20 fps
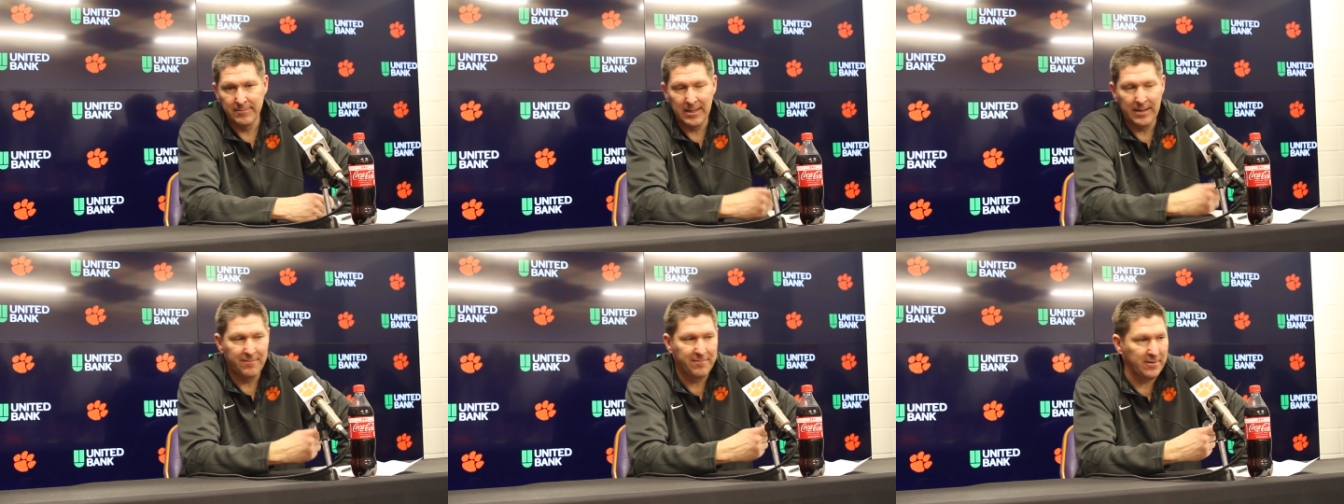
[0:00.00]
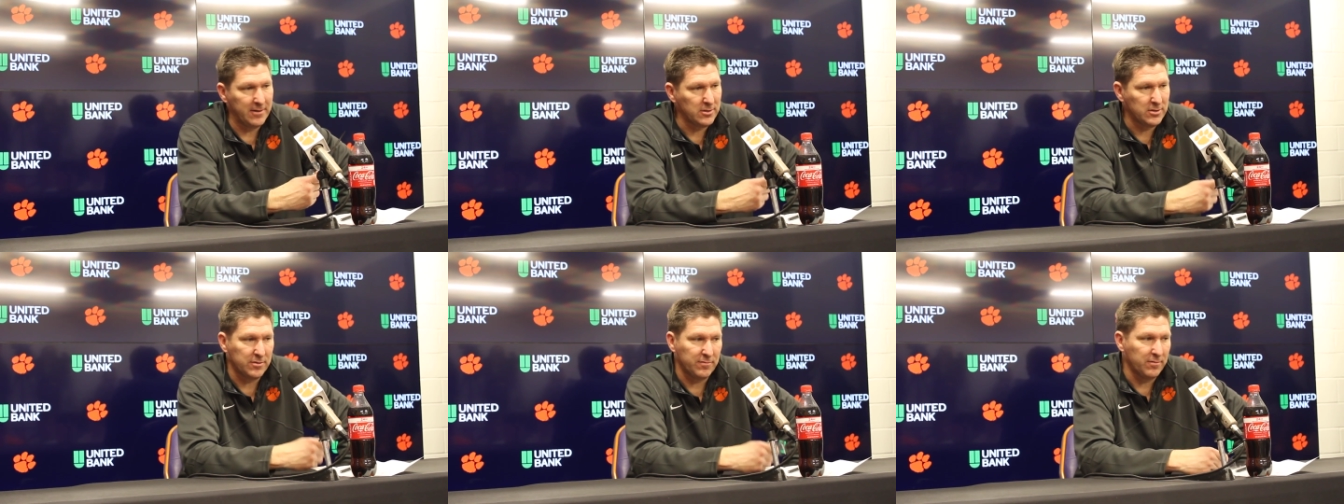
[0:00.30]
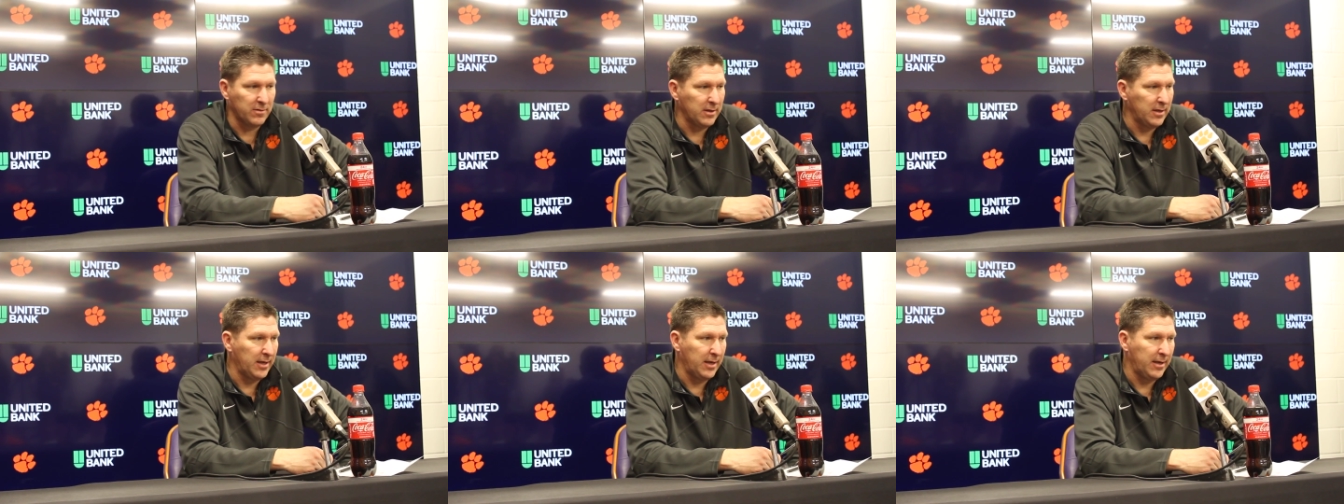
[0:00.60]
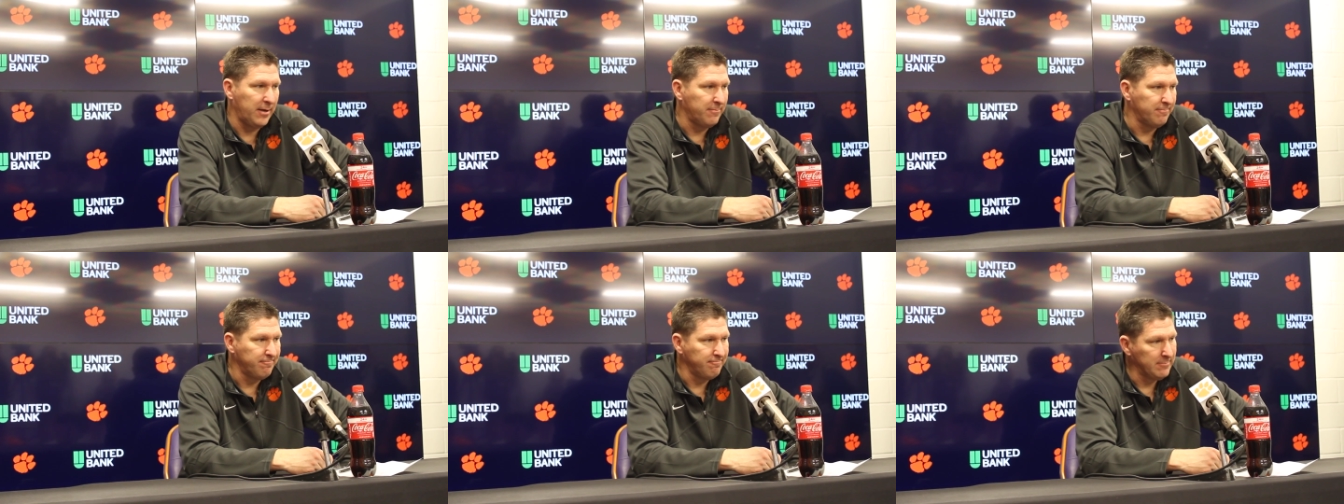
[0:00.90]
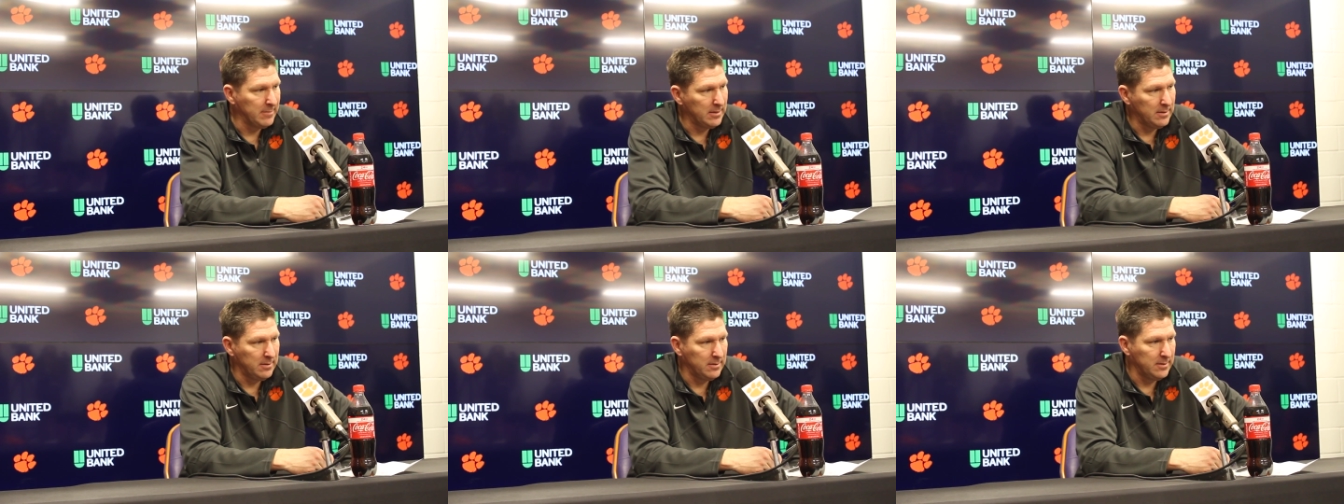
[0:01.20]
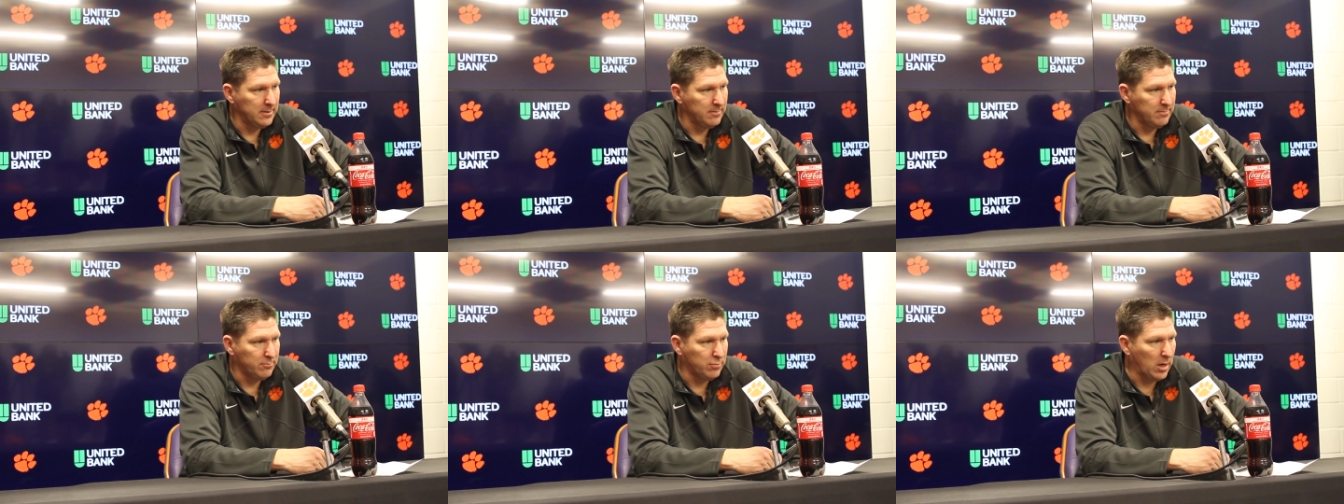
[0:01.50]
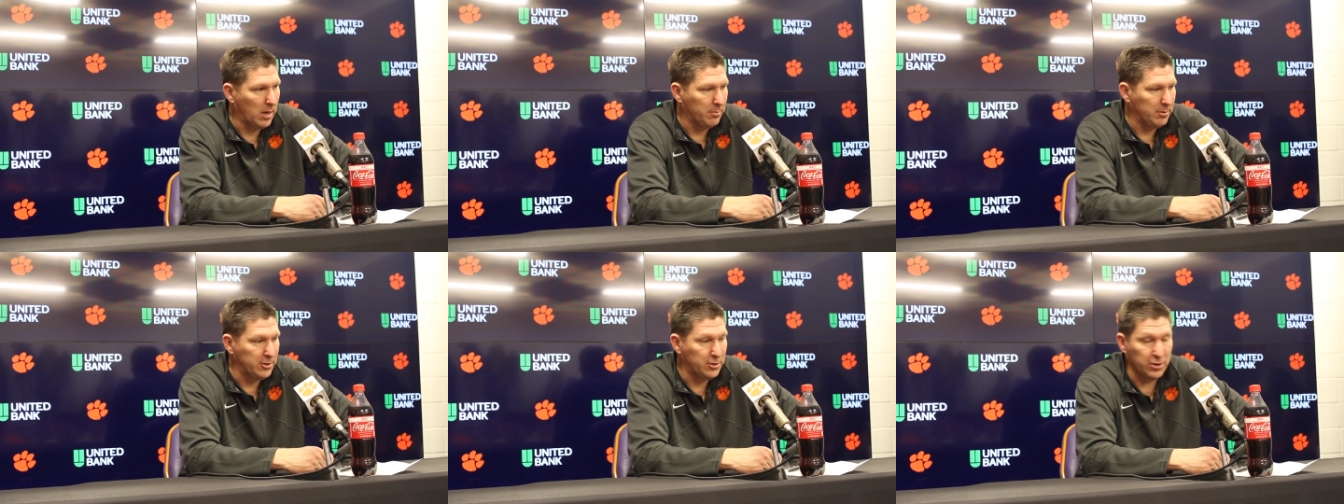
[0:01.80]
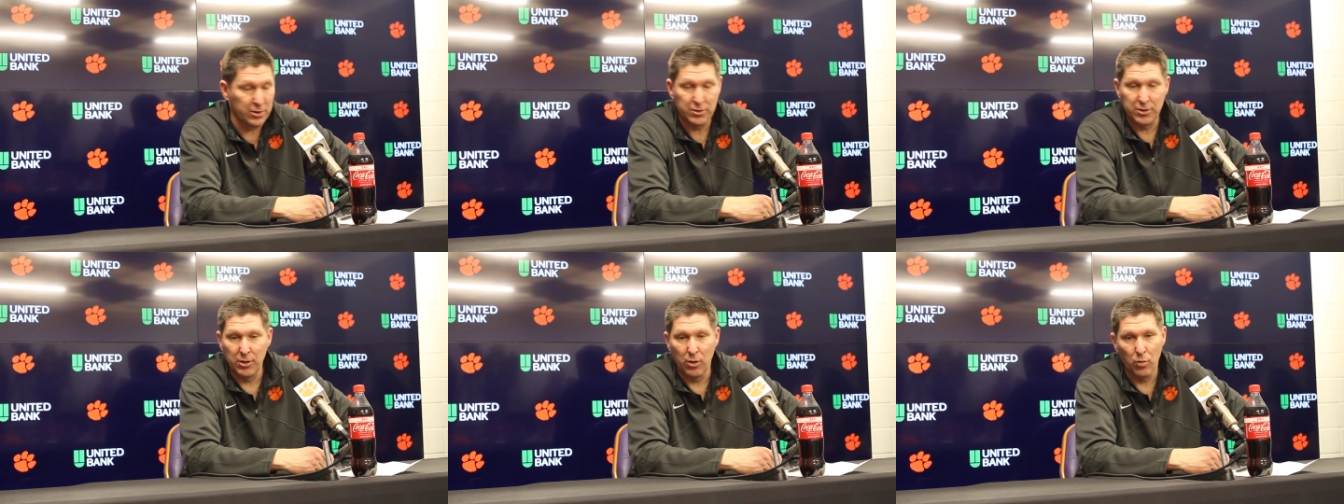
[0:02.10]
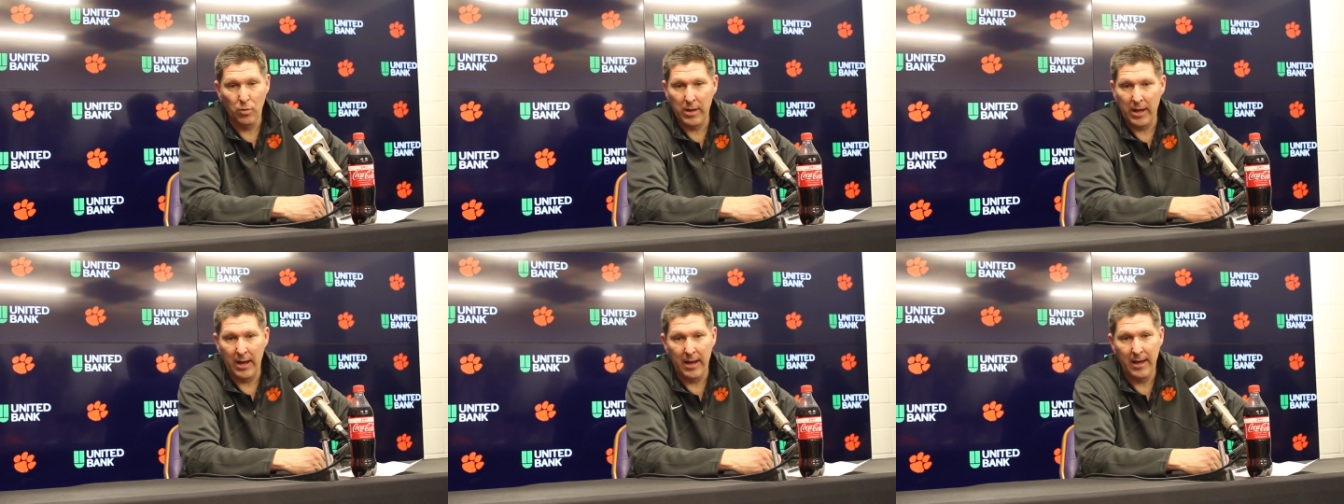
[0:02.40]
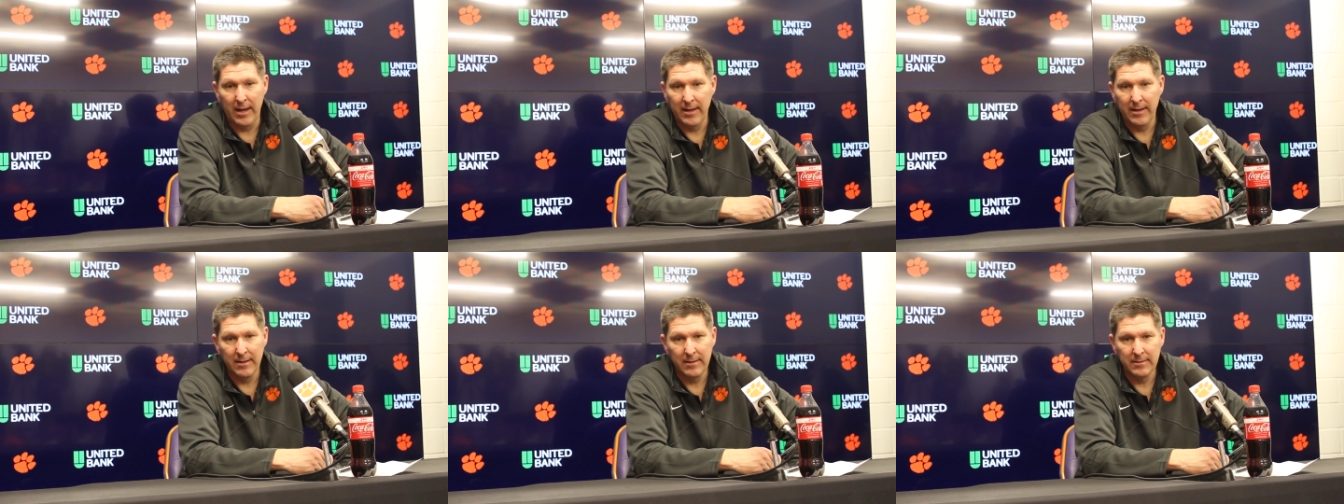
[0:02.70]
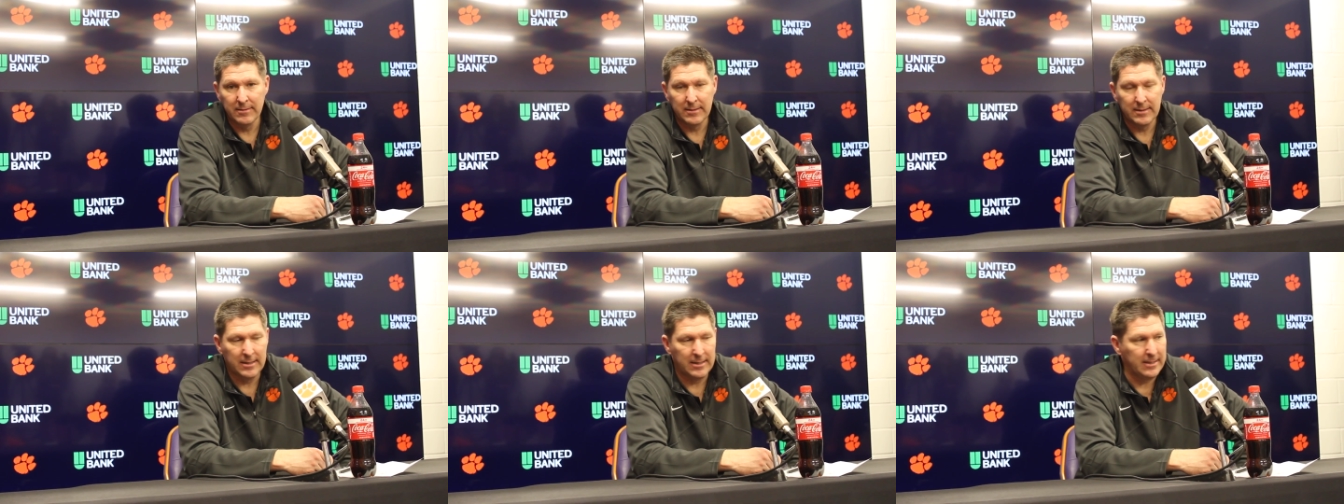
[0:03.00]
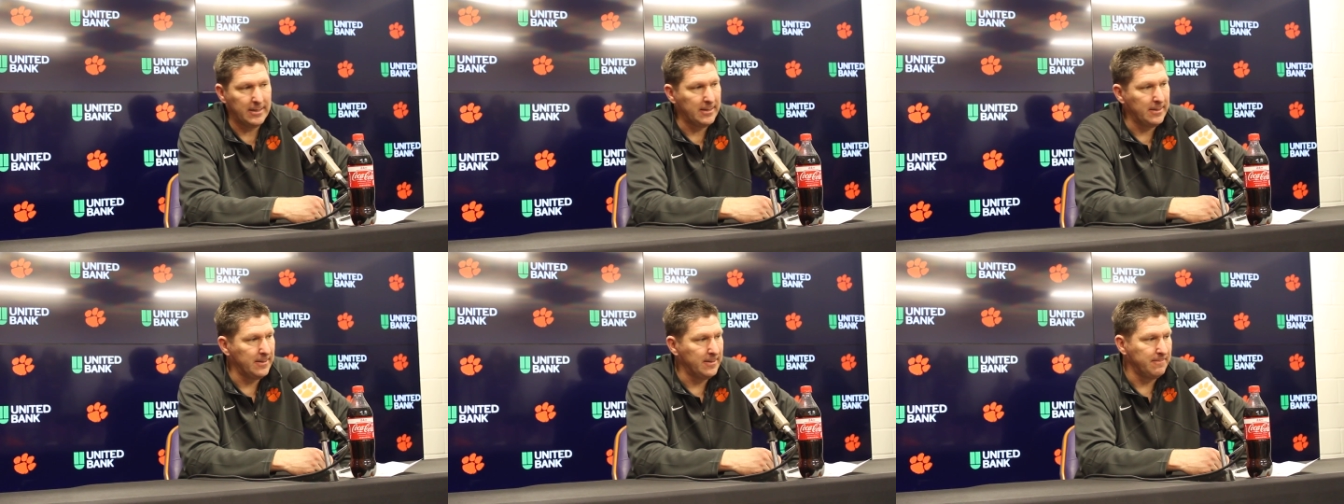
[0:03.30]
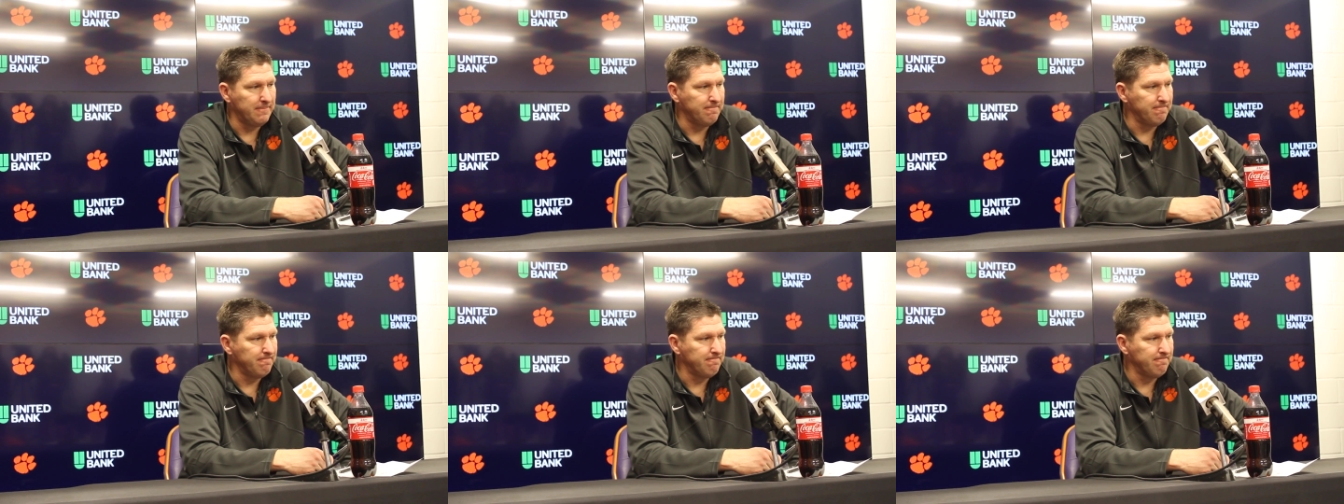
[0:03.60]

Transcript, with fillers: Defensively, probably just okay. Um,